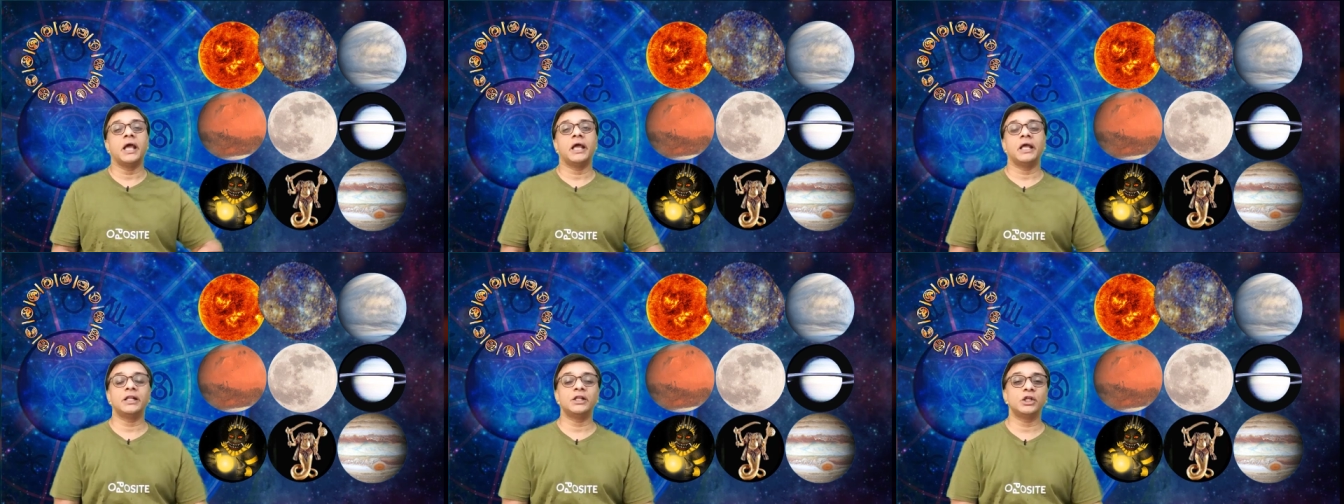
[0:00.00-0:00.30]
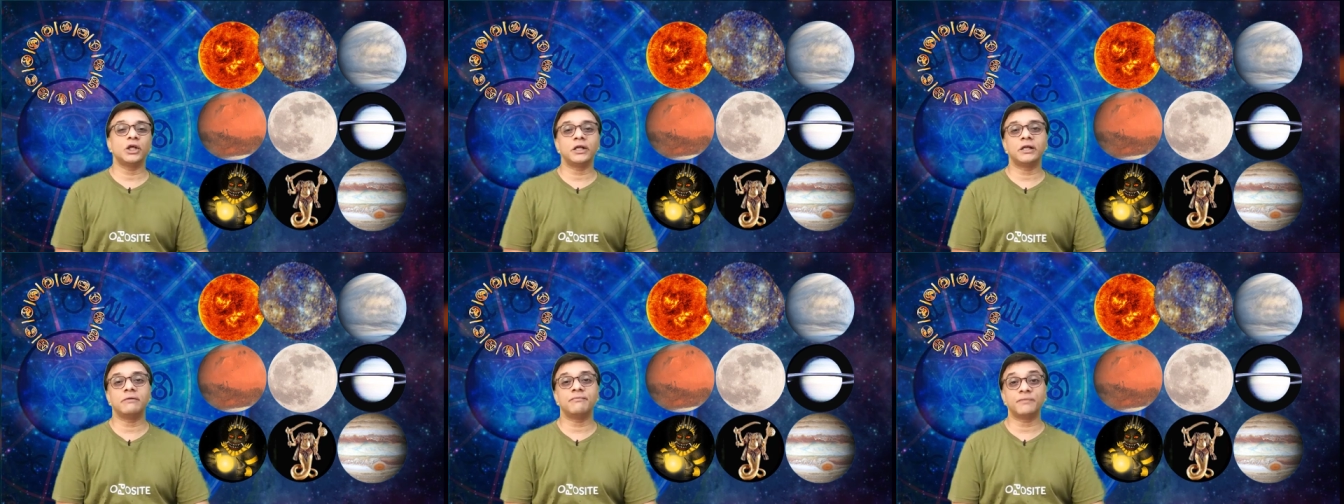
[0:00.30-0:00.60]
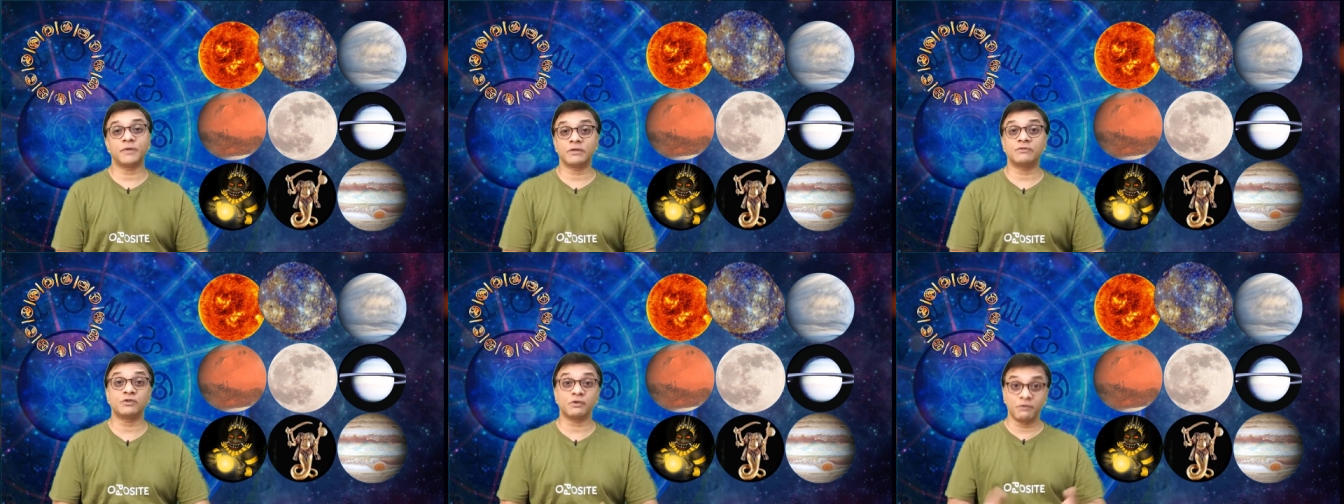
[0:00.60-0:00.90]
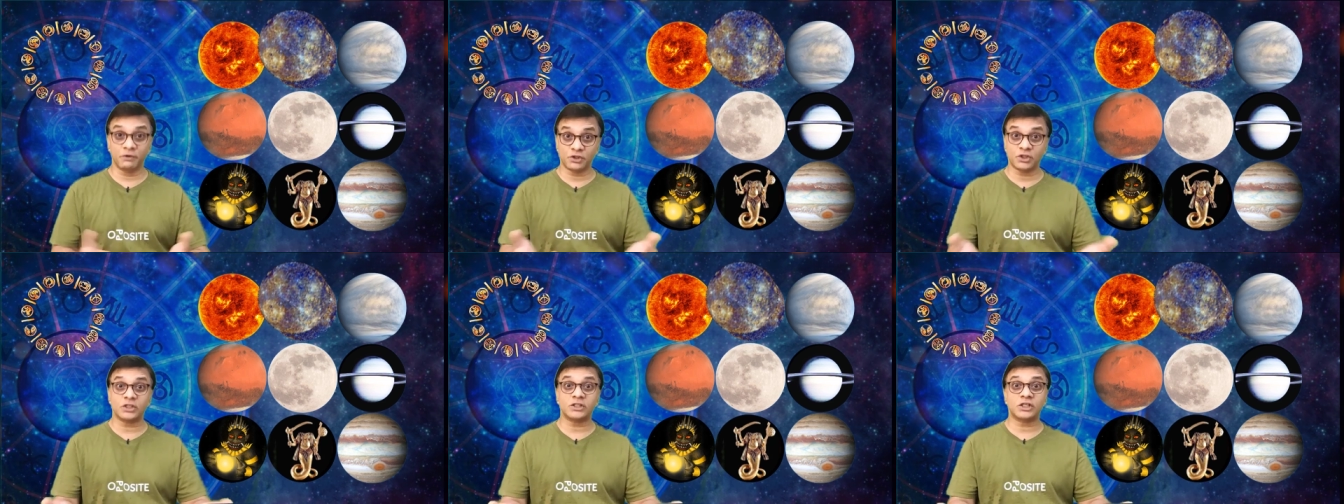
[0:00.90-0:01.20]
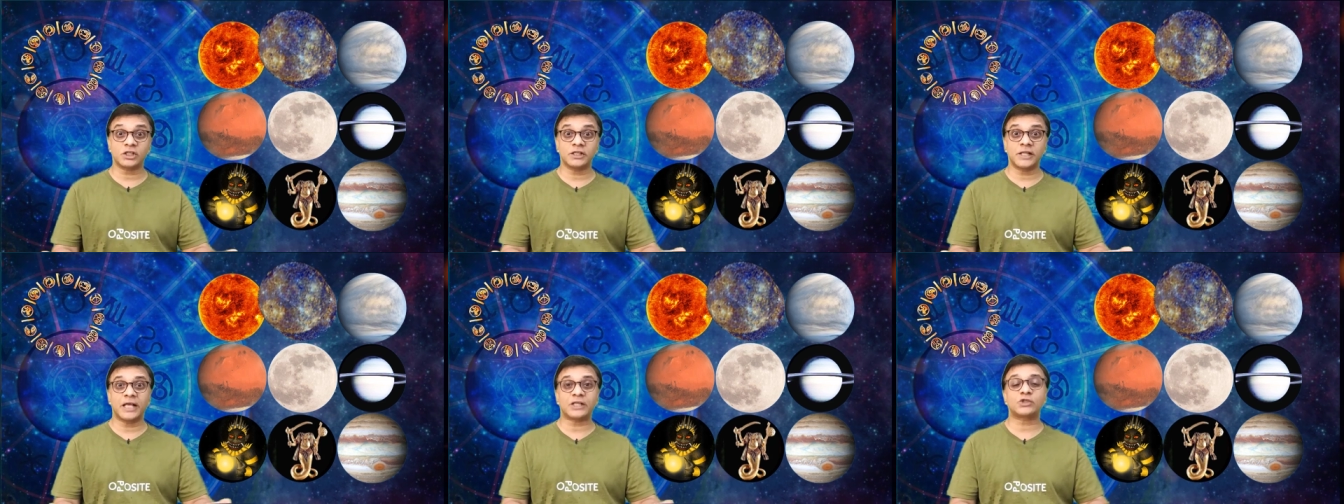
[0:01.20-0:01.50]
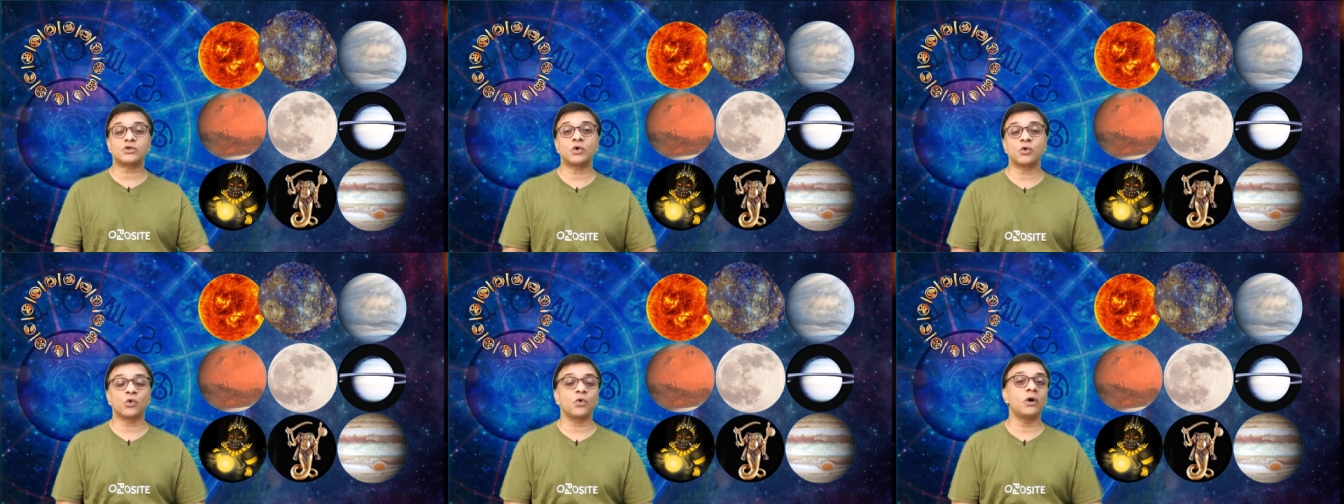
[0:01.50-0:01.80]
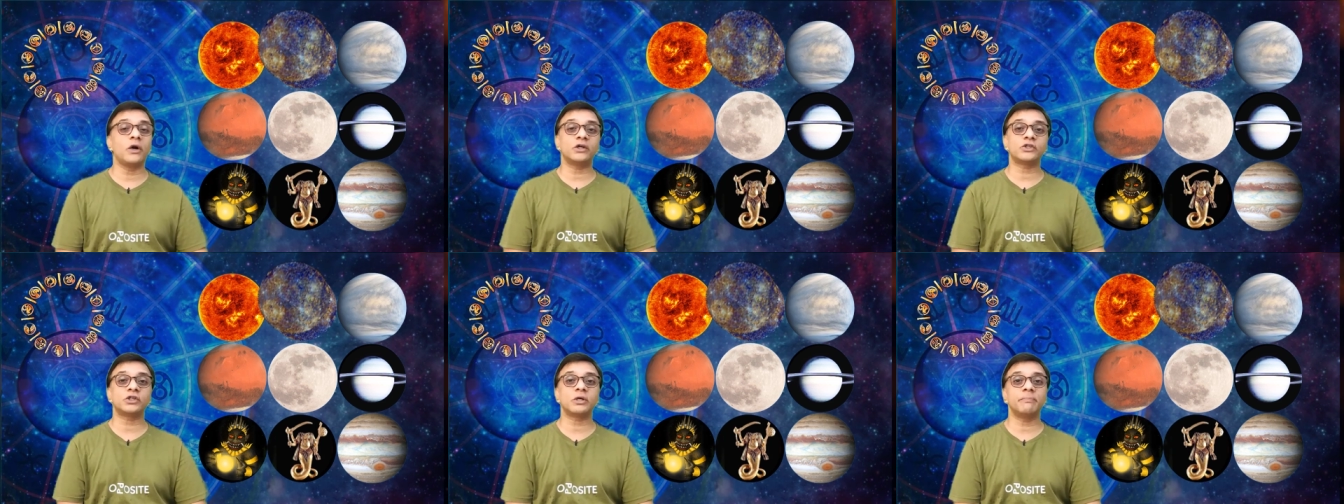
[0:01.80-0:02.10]
in the which is a natural
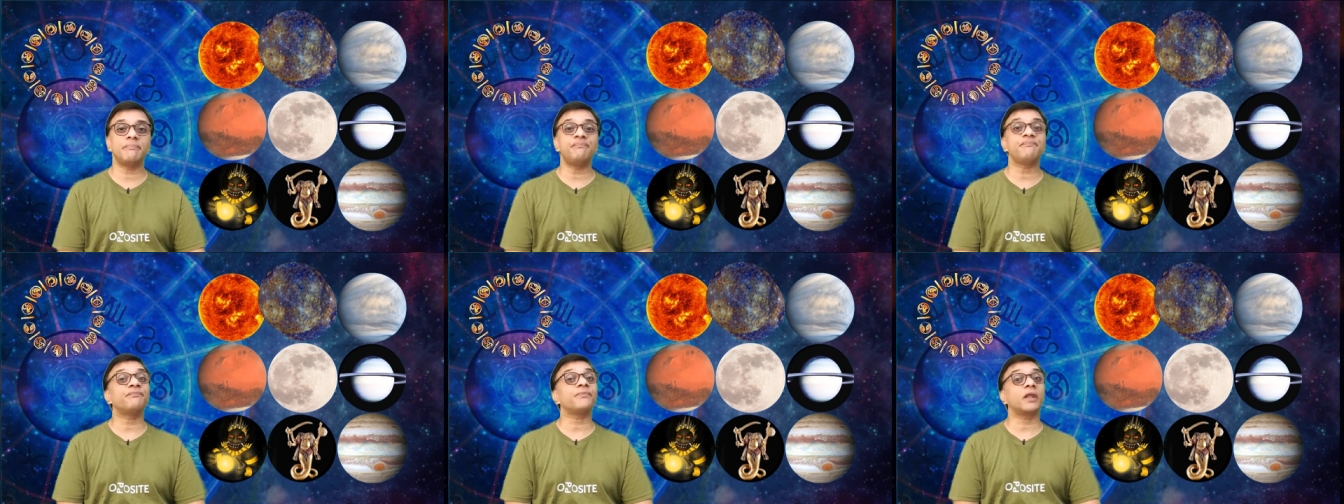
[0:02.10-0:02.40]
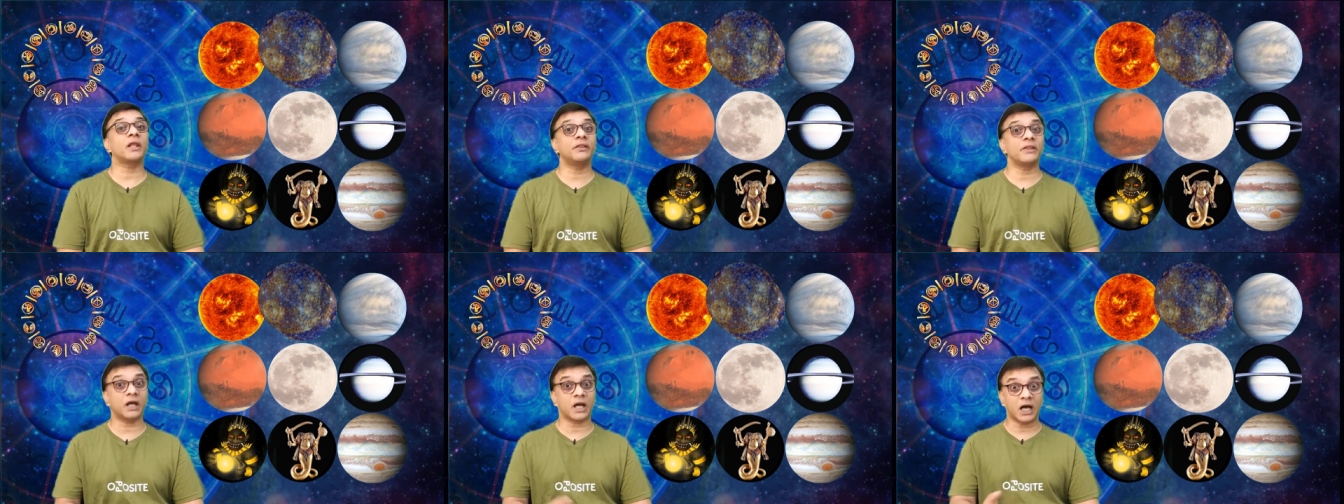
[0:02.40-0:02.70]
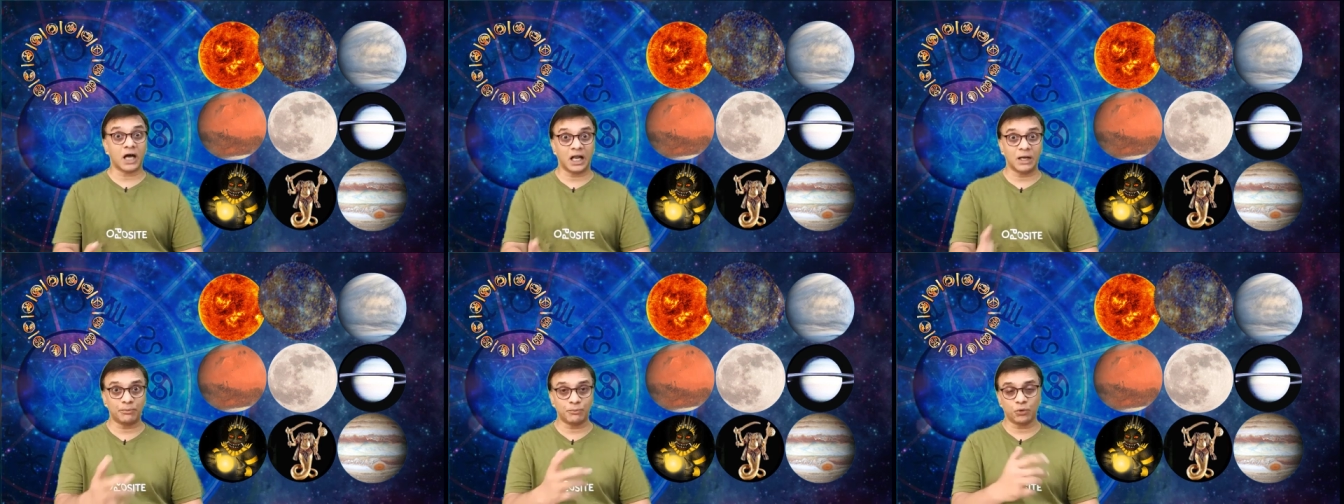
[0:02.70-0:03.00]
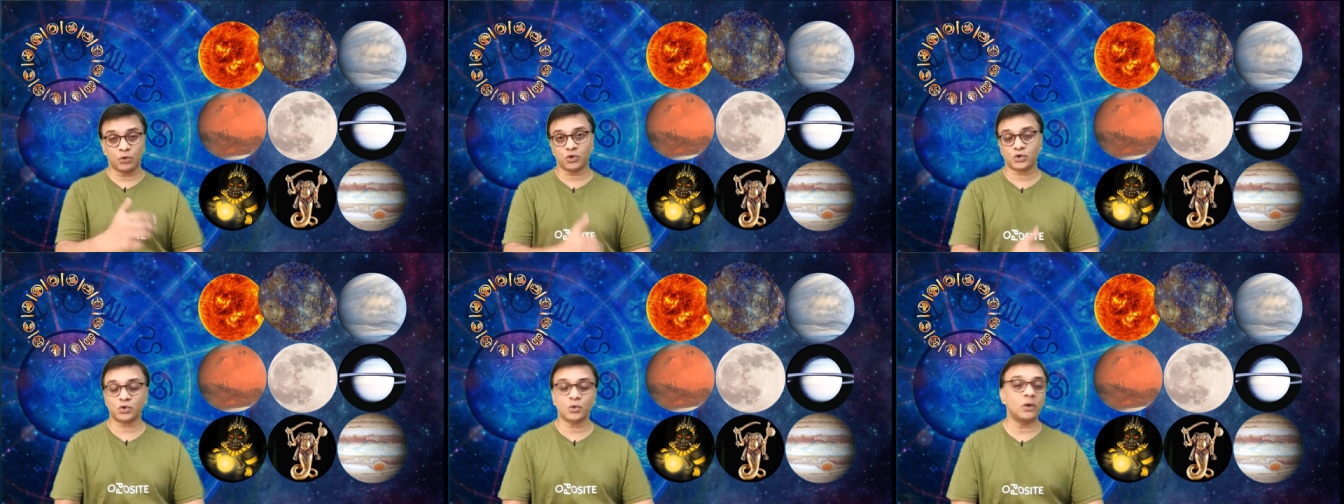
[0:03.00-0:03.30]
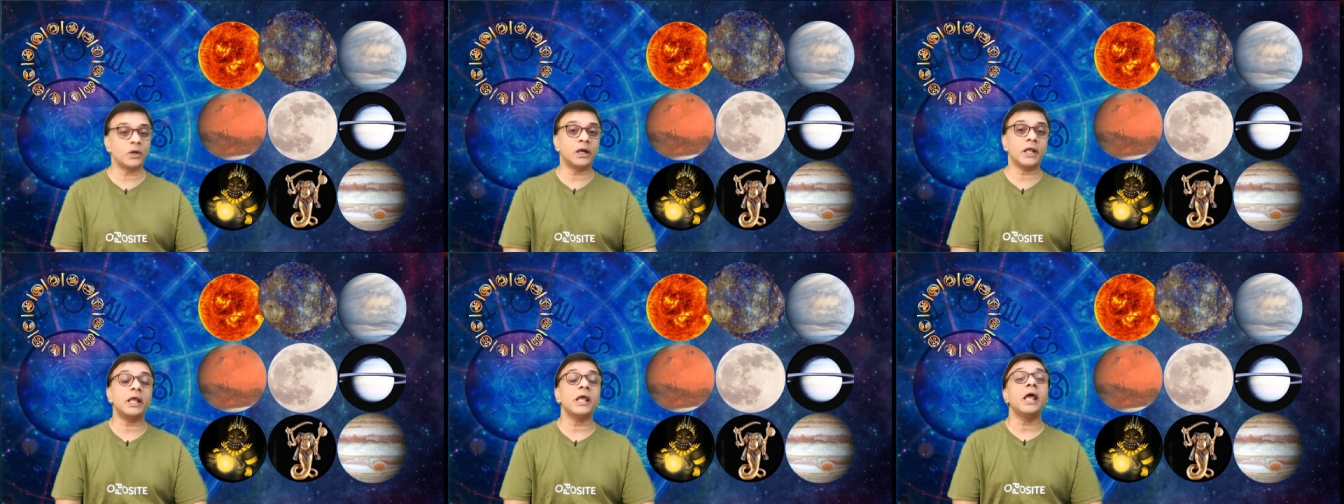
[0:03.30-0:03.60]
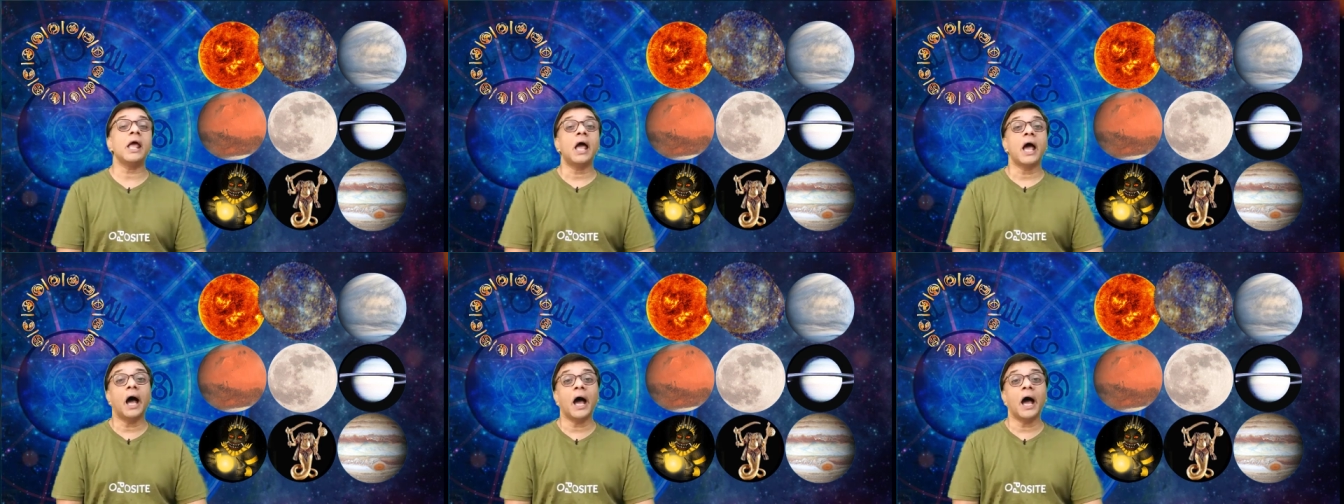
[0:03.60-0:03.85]
rulership in the Kalpurush Kundli